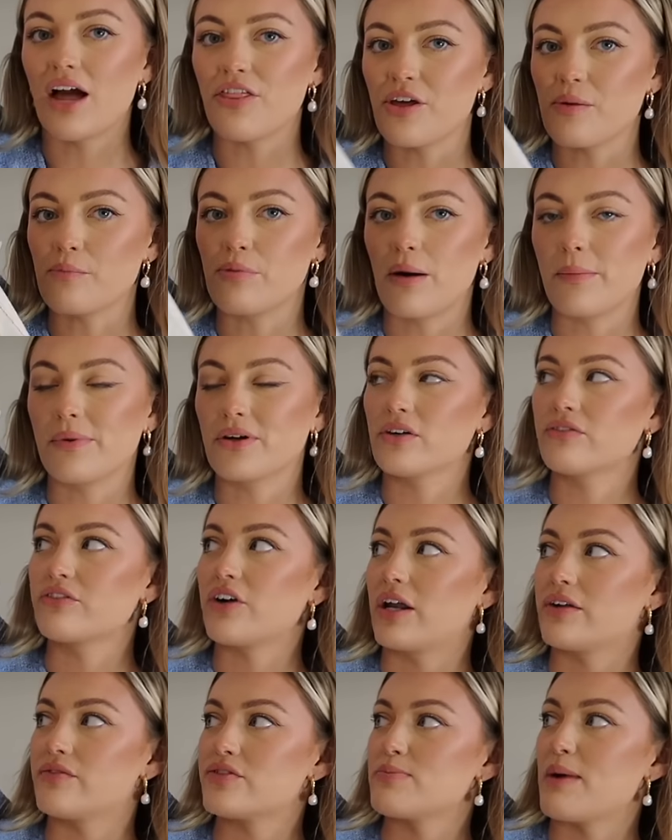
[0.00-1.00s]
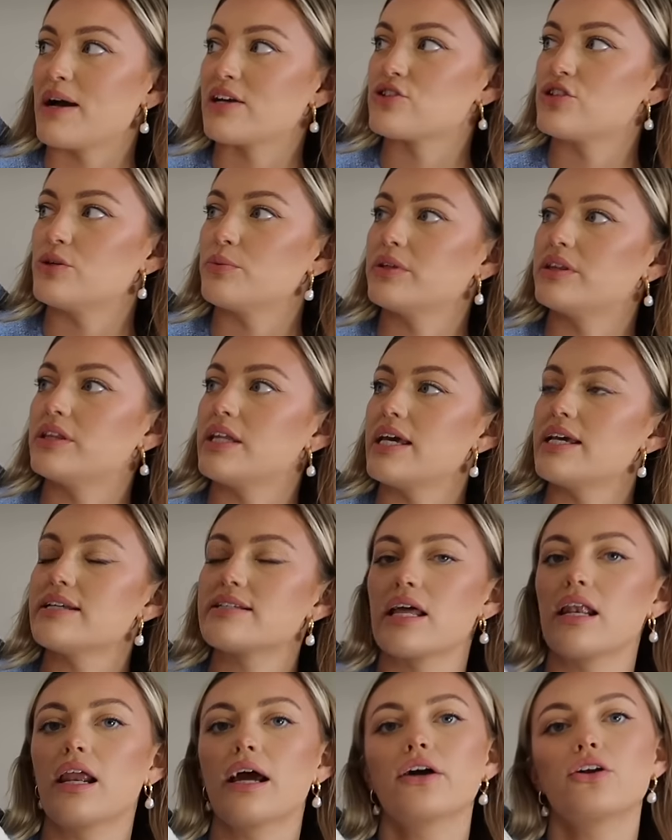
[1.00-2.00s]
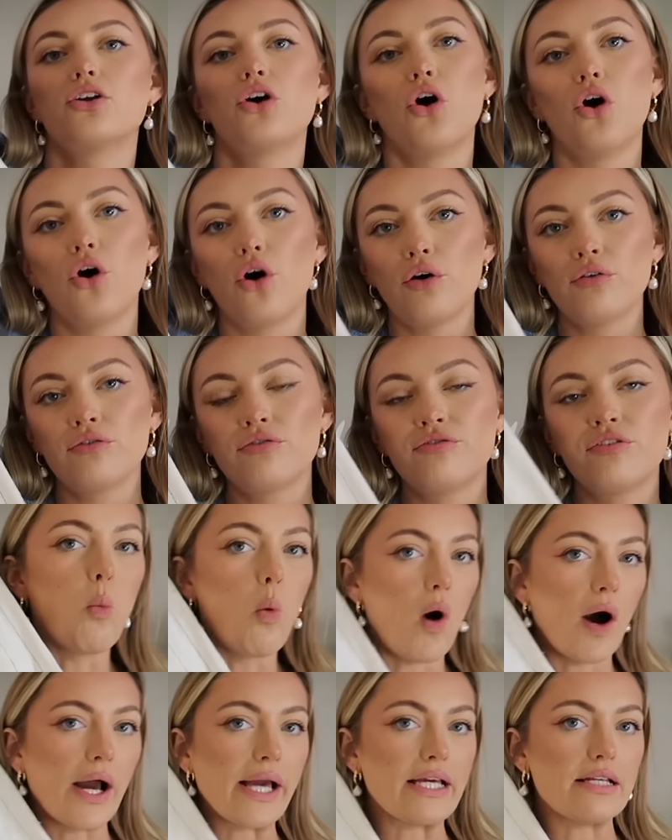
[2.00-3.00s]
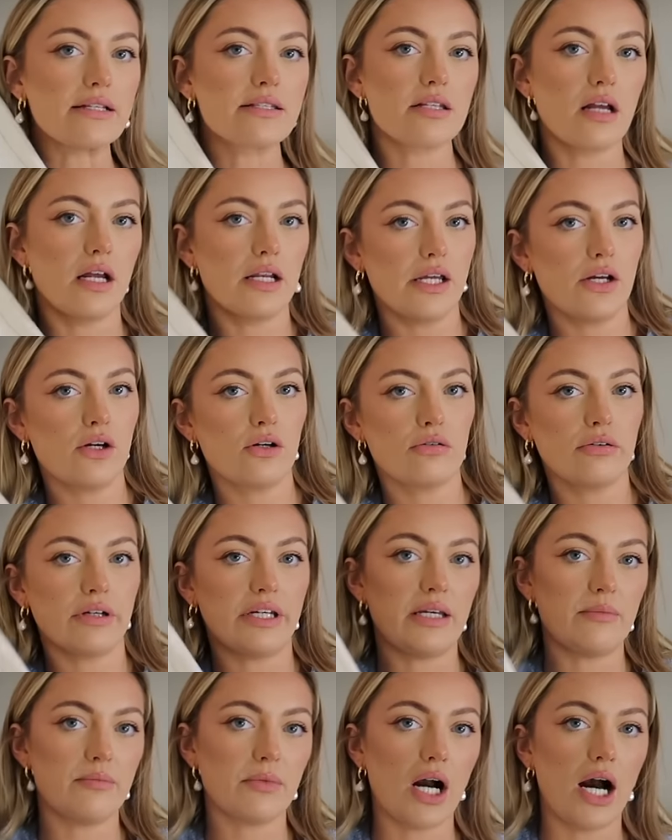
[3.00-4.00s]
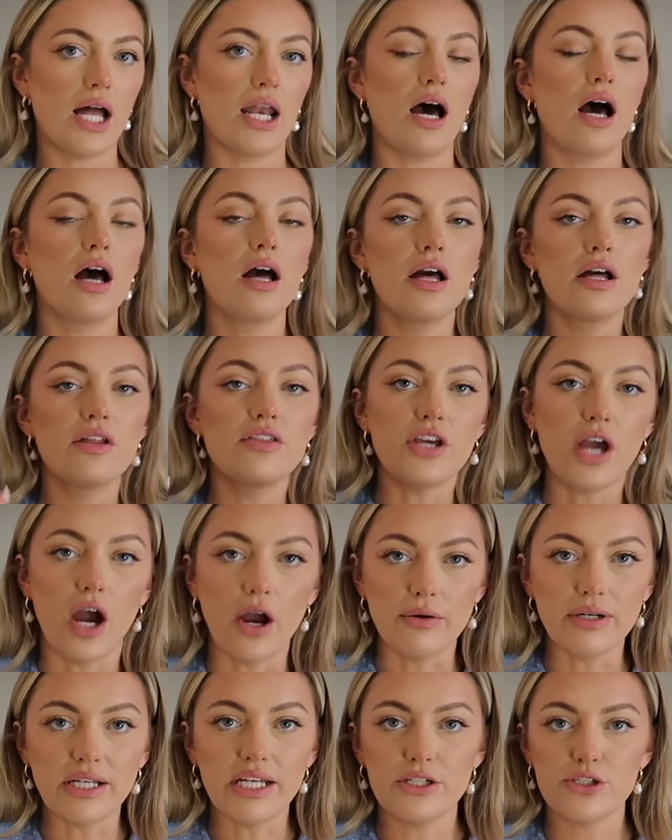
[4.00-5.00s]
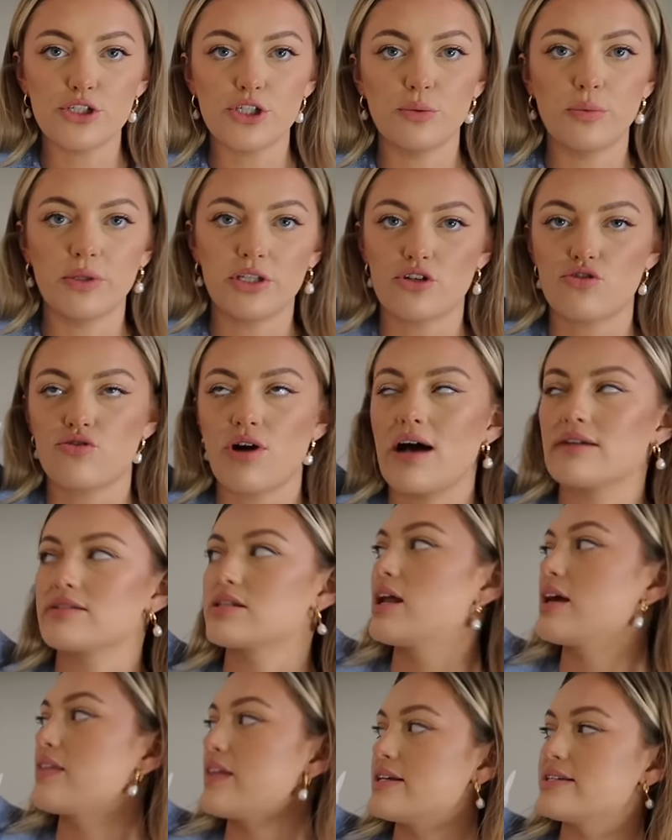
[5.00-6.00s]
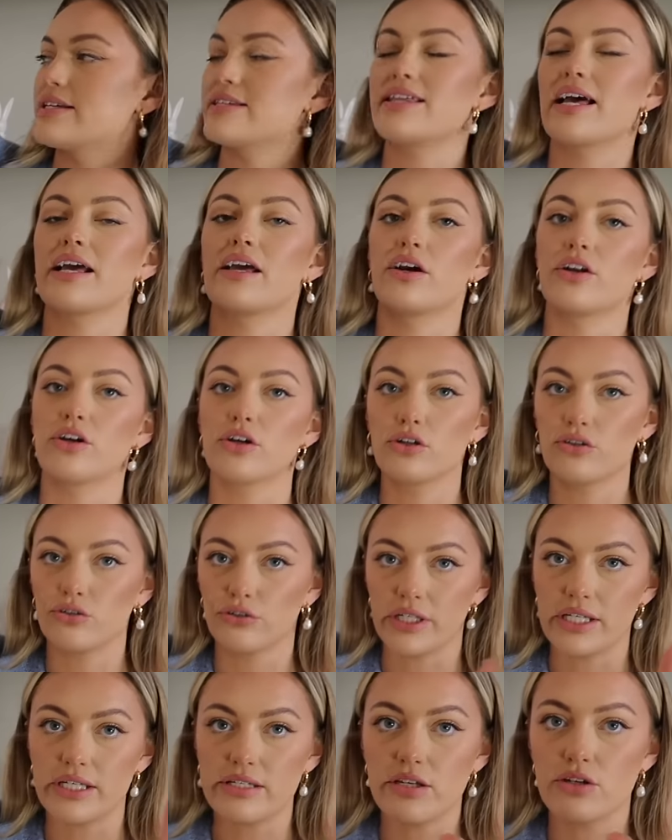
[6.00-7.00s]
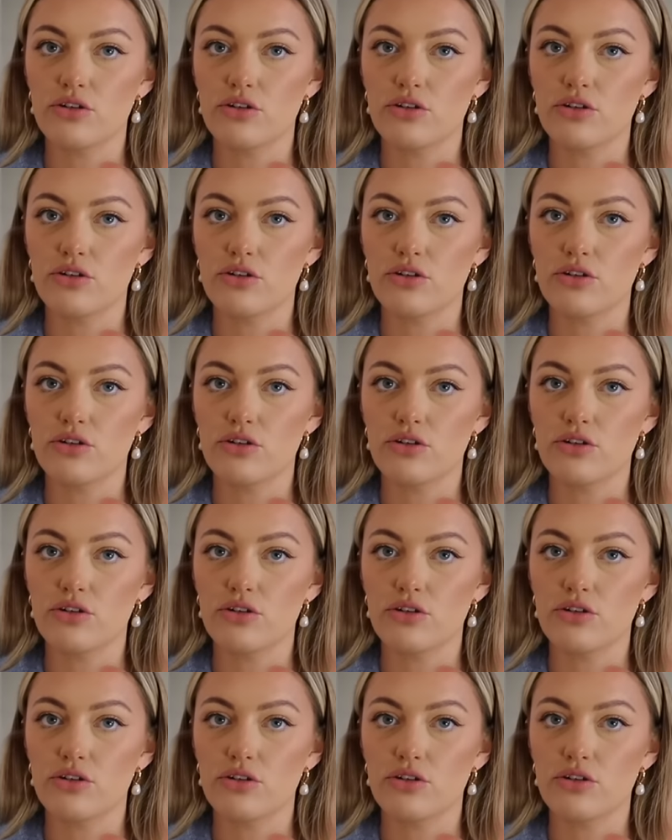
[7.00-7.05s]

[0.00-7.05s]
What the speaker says: I think Primark have kind of smashed it with these. They're like an off-white, slightly cream color. The only issue with a trouser like this is they're gonna crease